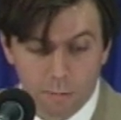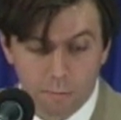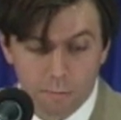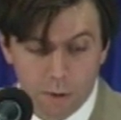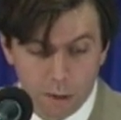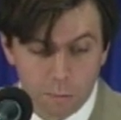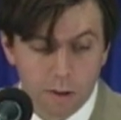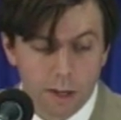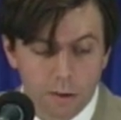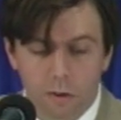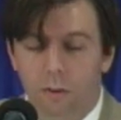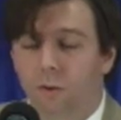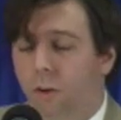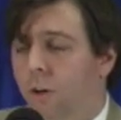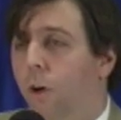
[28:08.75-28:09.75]
manipulation
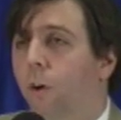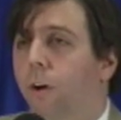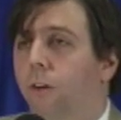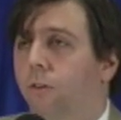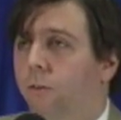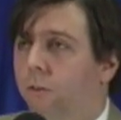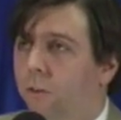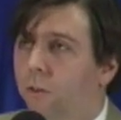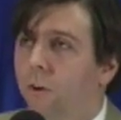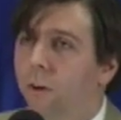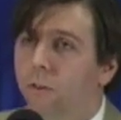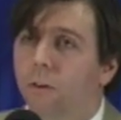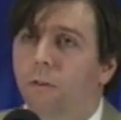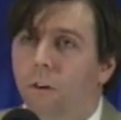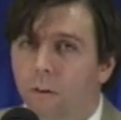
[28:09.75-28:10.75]
is occurring, just that there
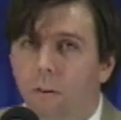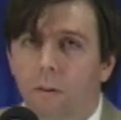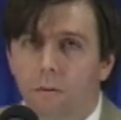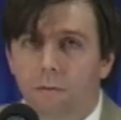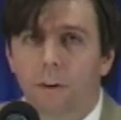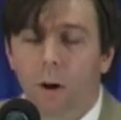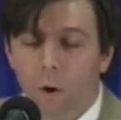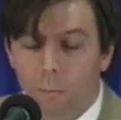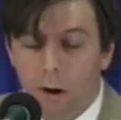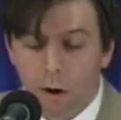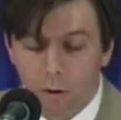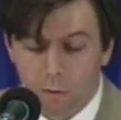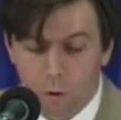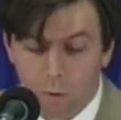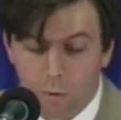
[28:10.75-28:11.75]
is a fair amount
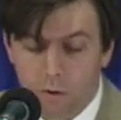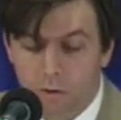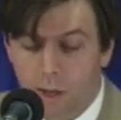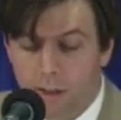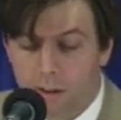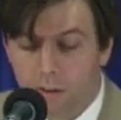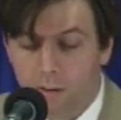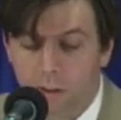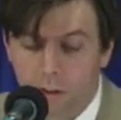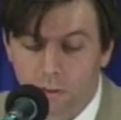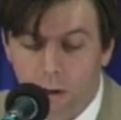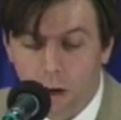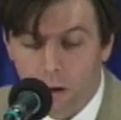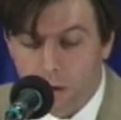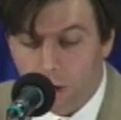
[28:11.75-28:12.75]
of oversight that's
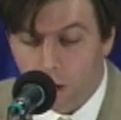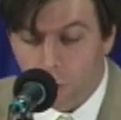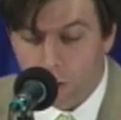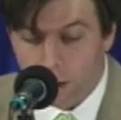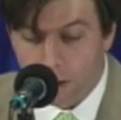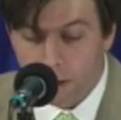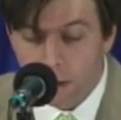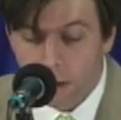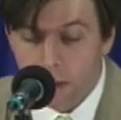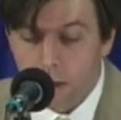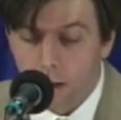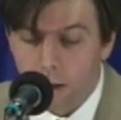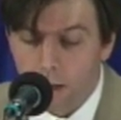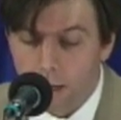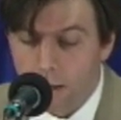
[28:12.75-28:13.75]
ongoing.
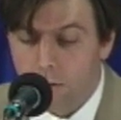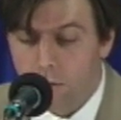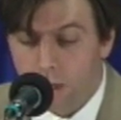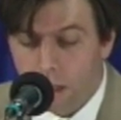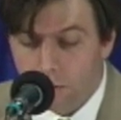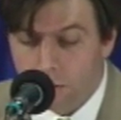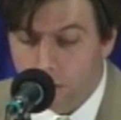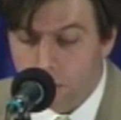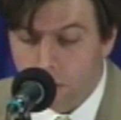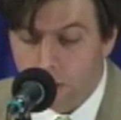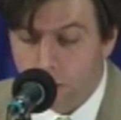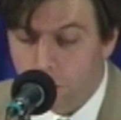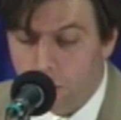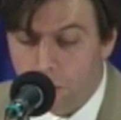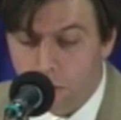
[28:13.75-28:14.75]
At
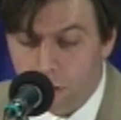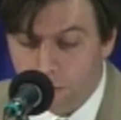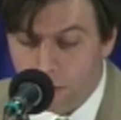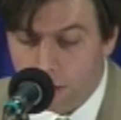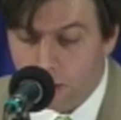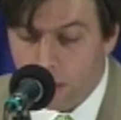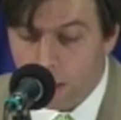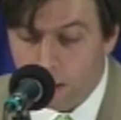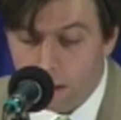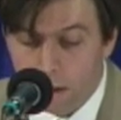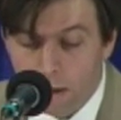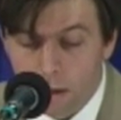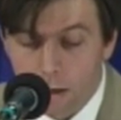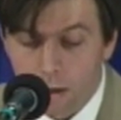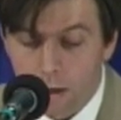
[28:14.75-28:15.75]
CFTC specifically,
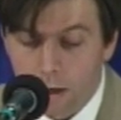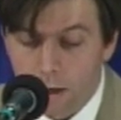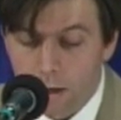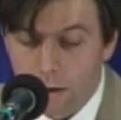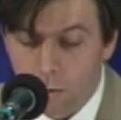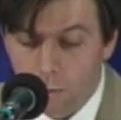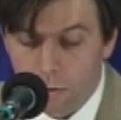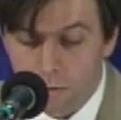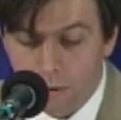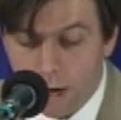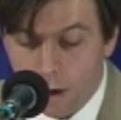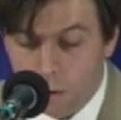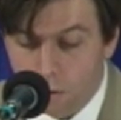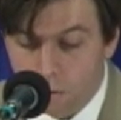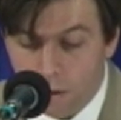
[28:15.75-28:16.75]
we
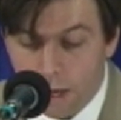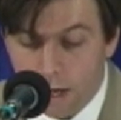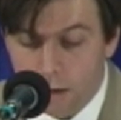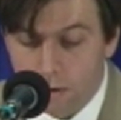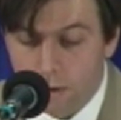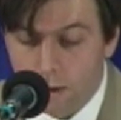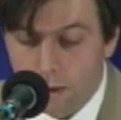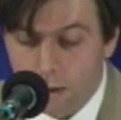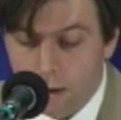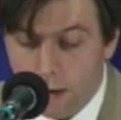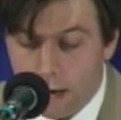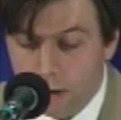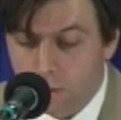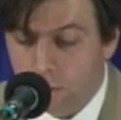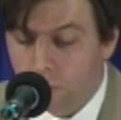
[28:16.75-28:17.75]
found that
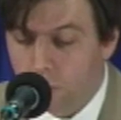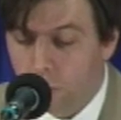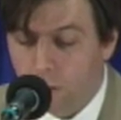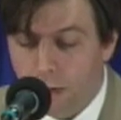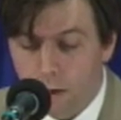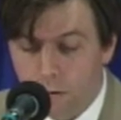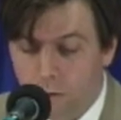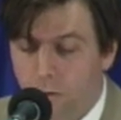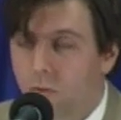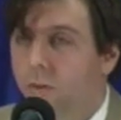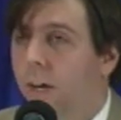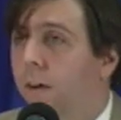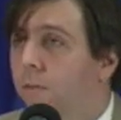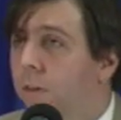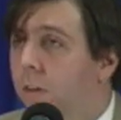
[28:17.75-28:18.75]
as of
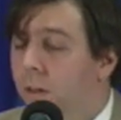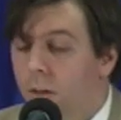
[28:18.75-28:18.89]
2007,